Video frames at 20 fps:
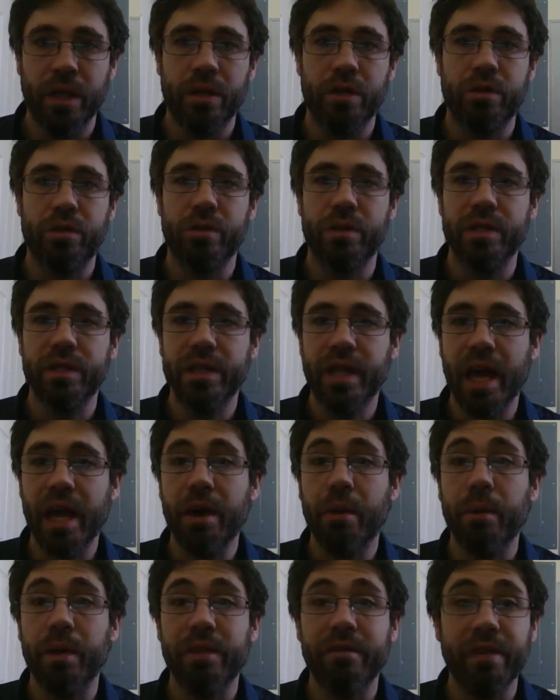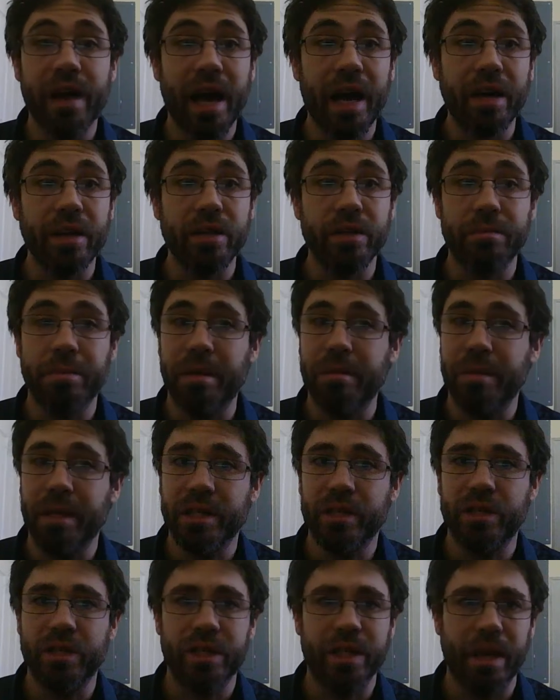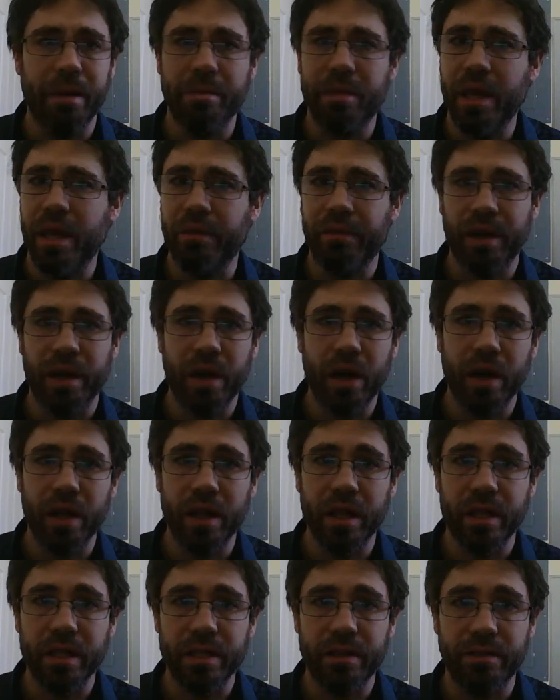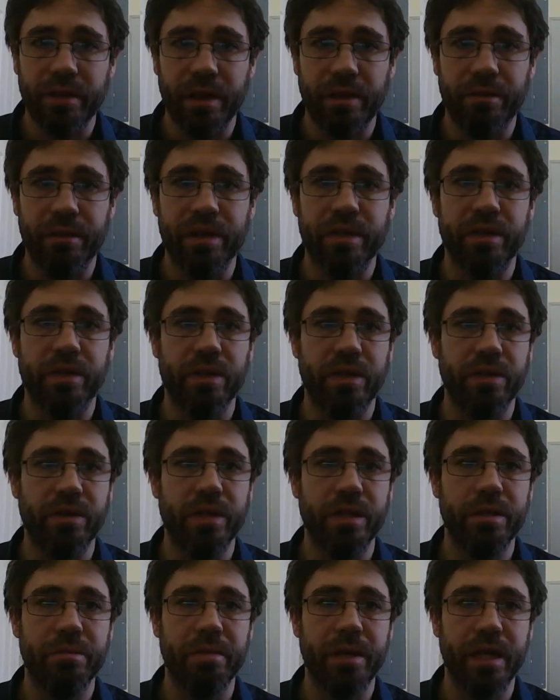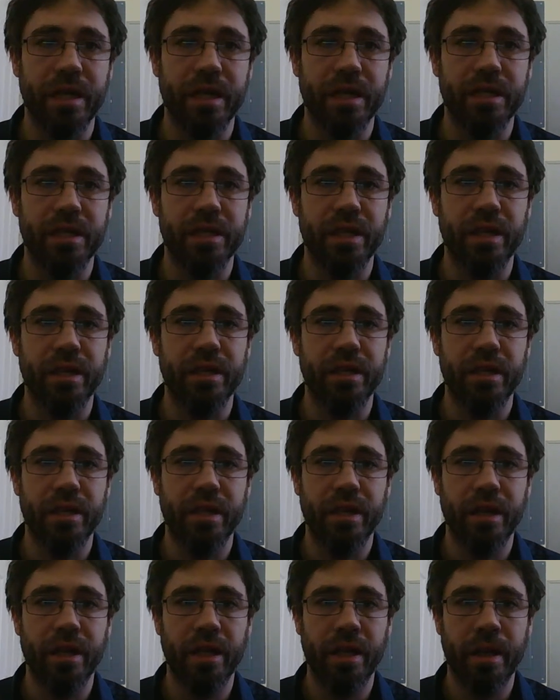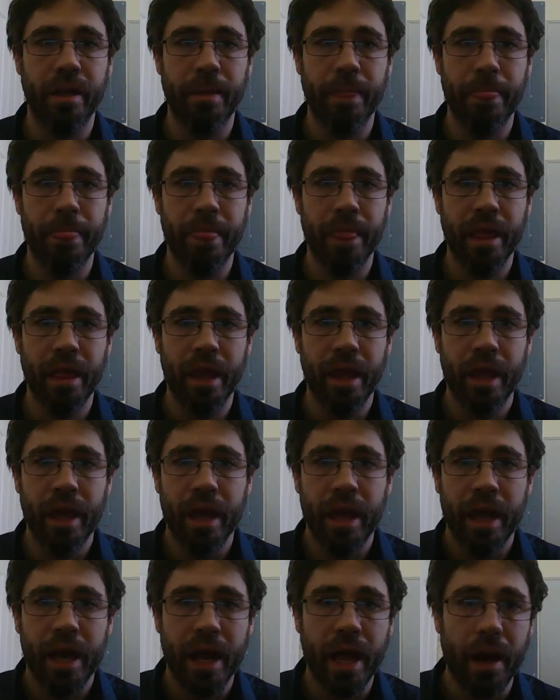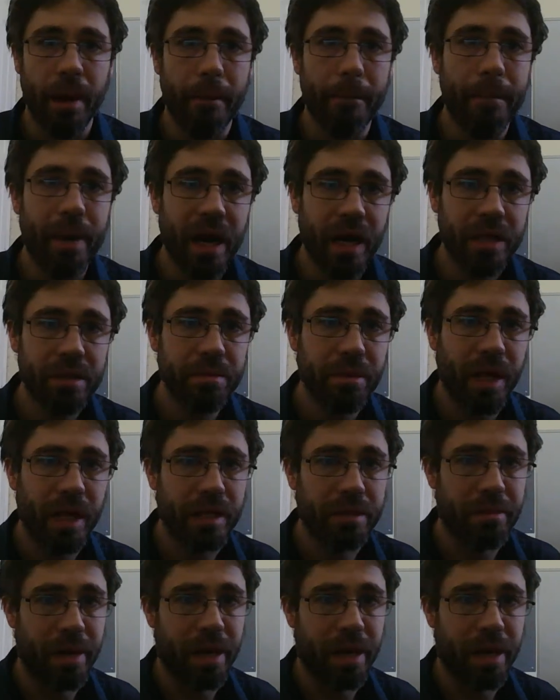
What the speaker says: to a scale where the values mean much the same thing regardless of the original units being considered. Now, box plots